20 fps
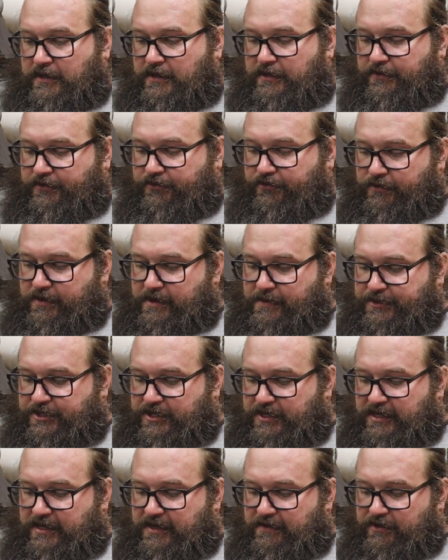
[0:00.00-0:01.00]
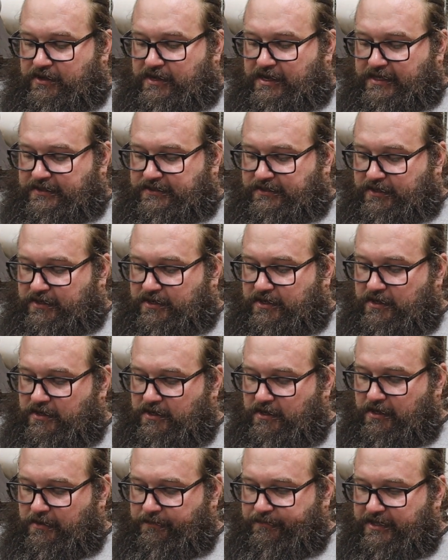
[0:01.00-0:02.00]
description and give you guys a
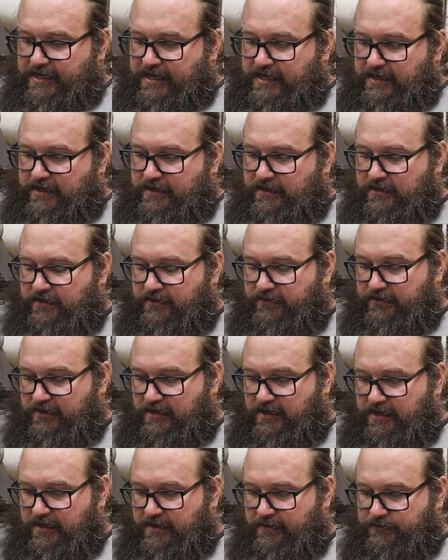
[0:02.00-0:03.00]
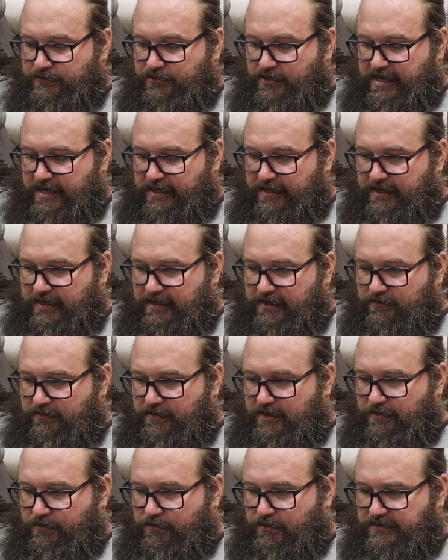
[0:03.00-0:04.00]
update. Sorry, I'm dragging
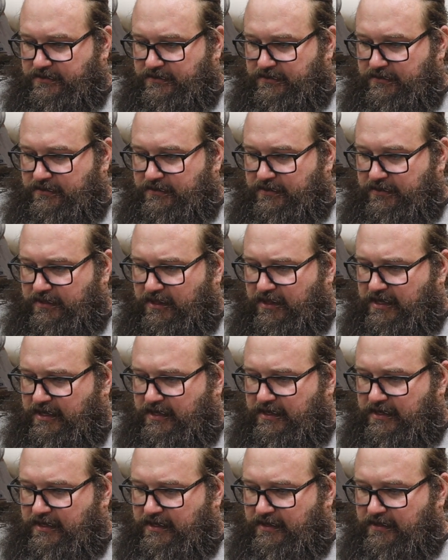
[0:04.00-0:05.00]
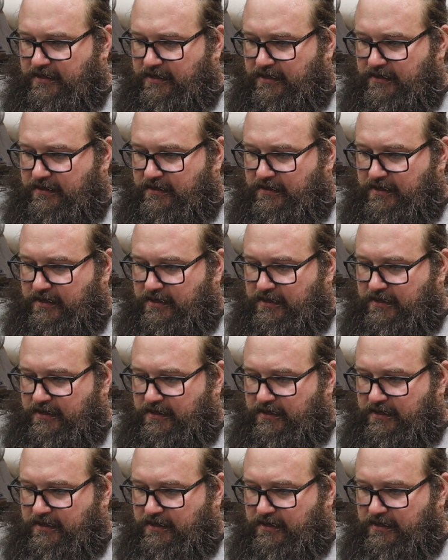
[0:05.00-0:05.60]
out. I wasn't thinking and didn't